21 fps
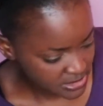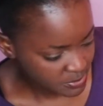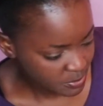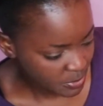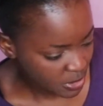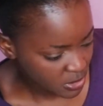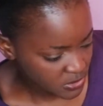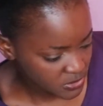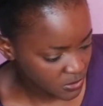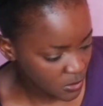this
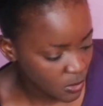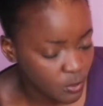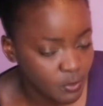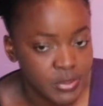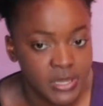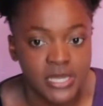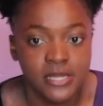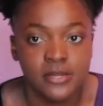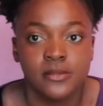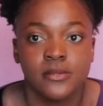box
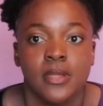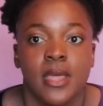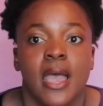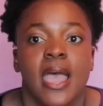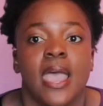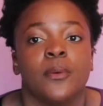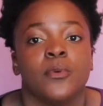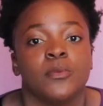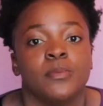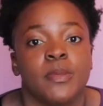open.
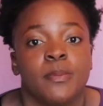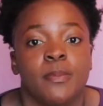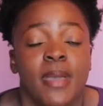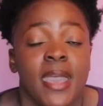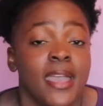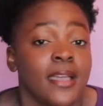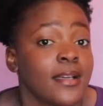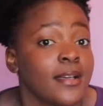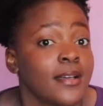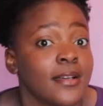I will be
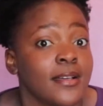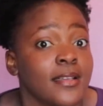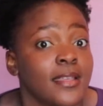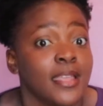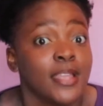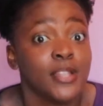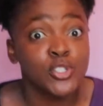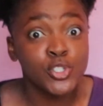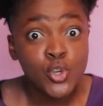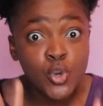back
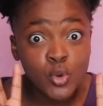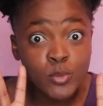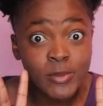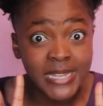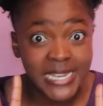in two